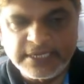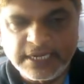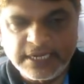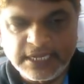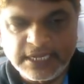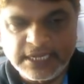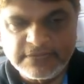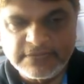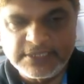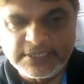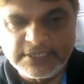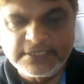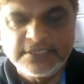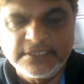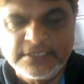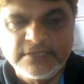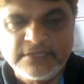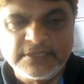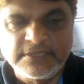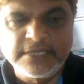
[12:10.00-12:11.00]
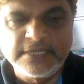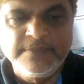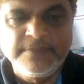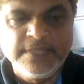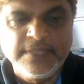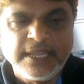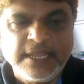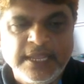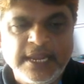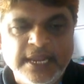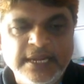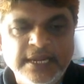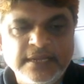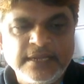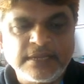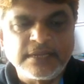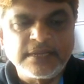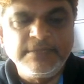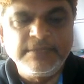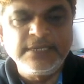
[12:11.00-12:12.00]
to one more point, coming
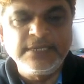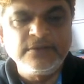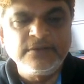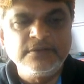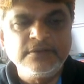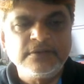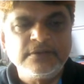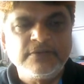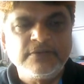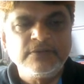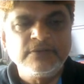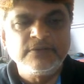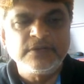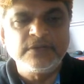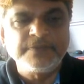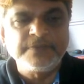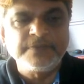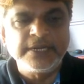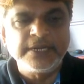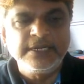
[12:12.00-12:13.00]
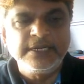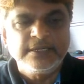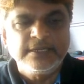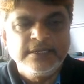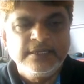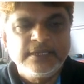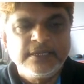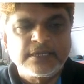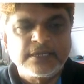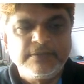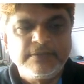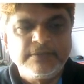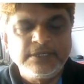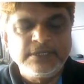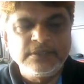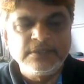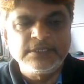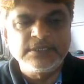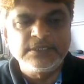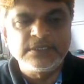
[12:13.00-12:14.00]
to this object and class. What is
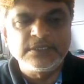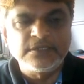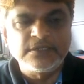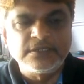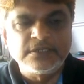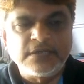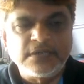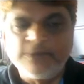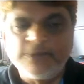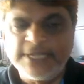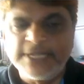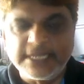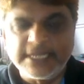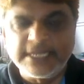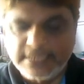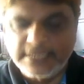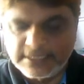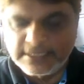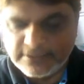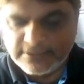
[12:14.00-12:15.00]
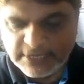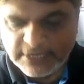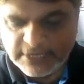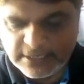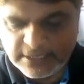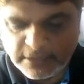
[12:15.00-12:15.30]
object? See, object is